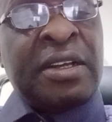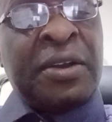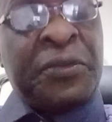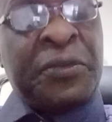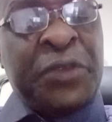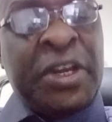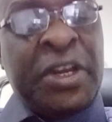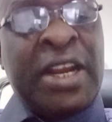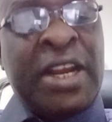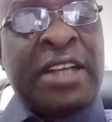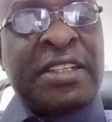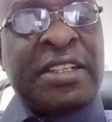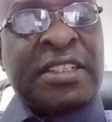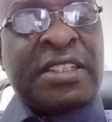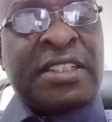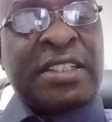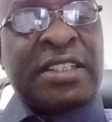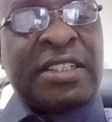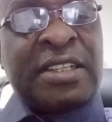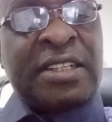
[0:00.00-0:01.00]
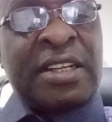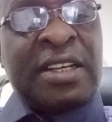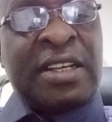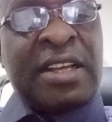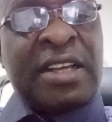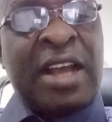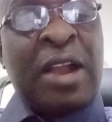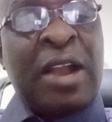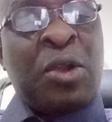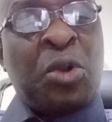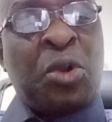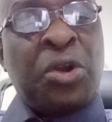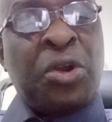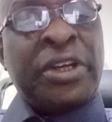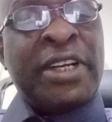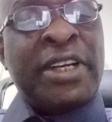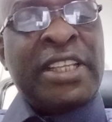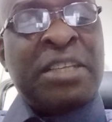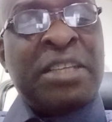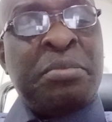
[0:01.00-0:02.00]
Finance and
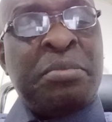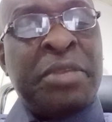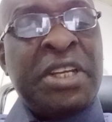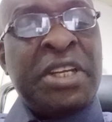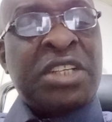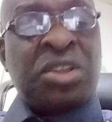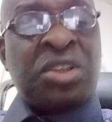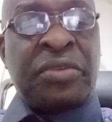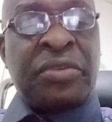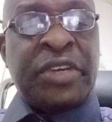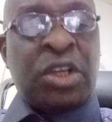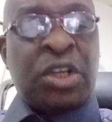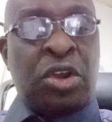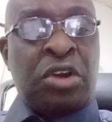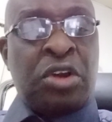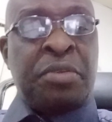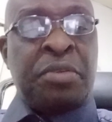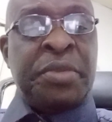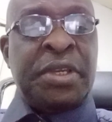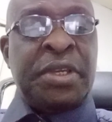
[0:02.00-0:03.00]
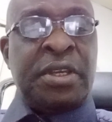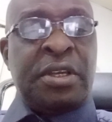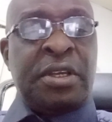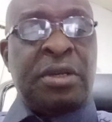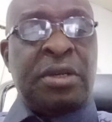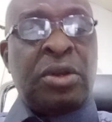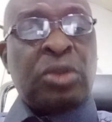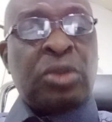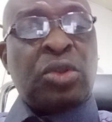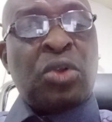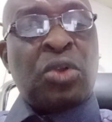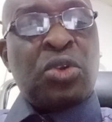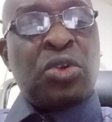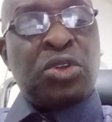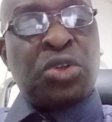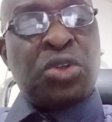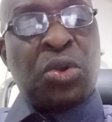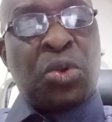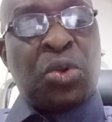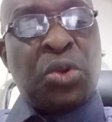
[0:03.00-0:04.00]
Coordinating Minister of the Economy, Dr.
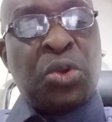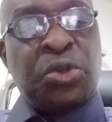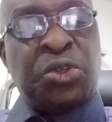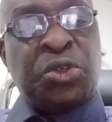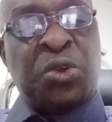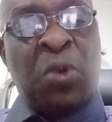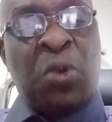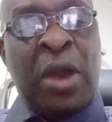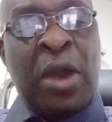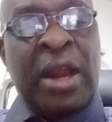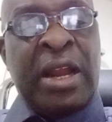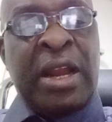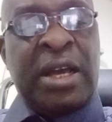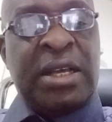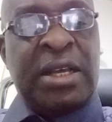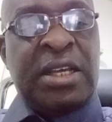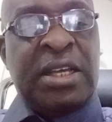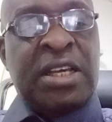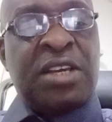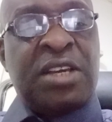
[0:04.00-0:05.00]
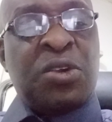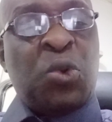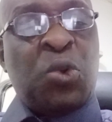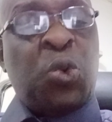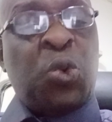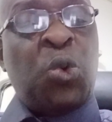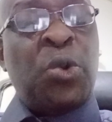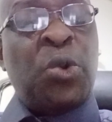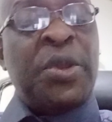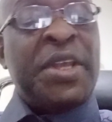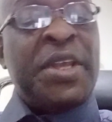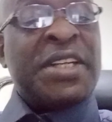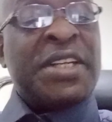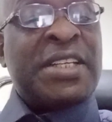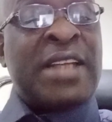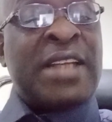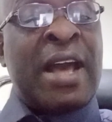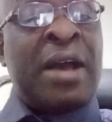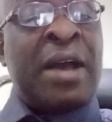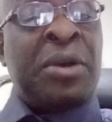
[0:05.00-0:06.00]
Ngozi Okonjo-Iweala, who
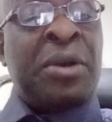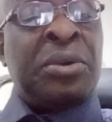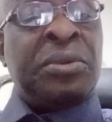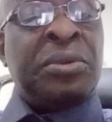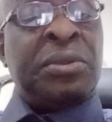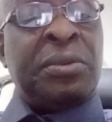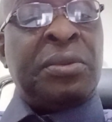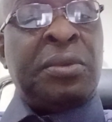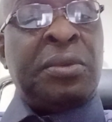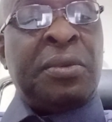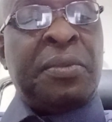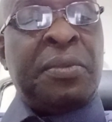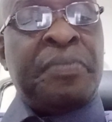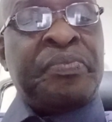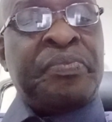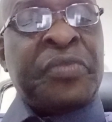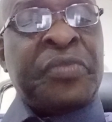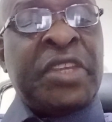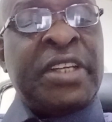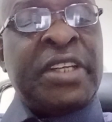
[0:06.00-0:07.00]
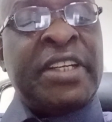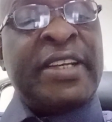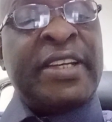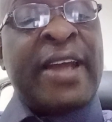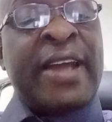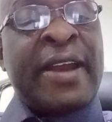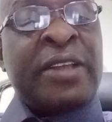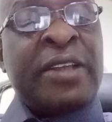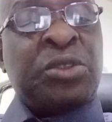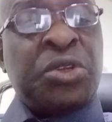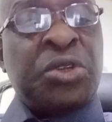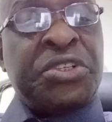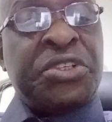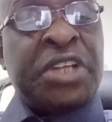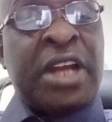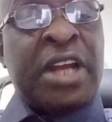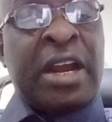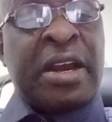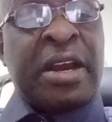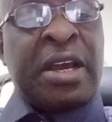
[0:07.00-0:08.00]
is now the Director
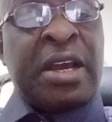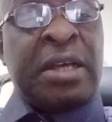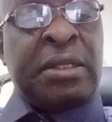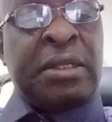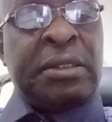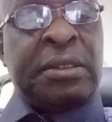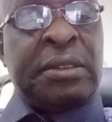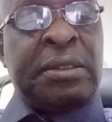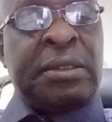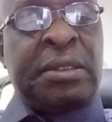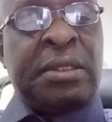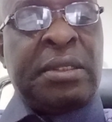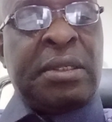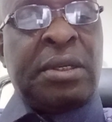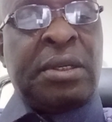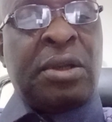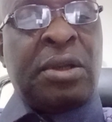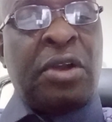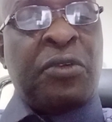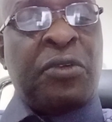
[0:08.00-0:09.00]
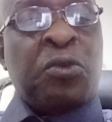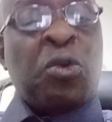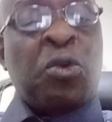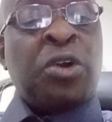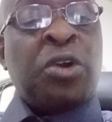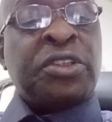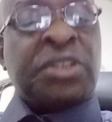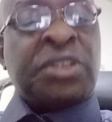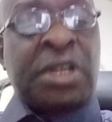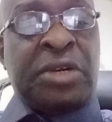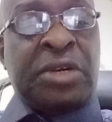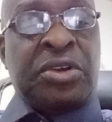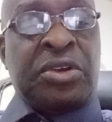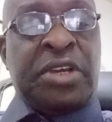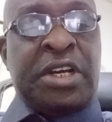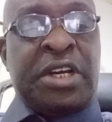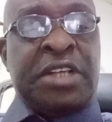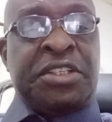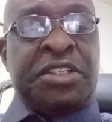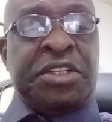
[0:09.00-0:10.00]
General of World Trade
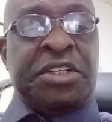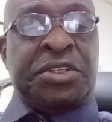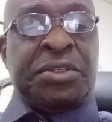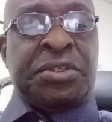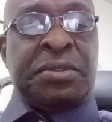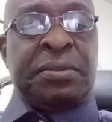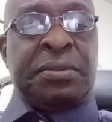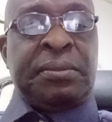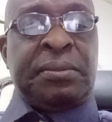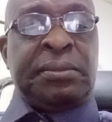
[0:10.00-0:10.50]
Organization.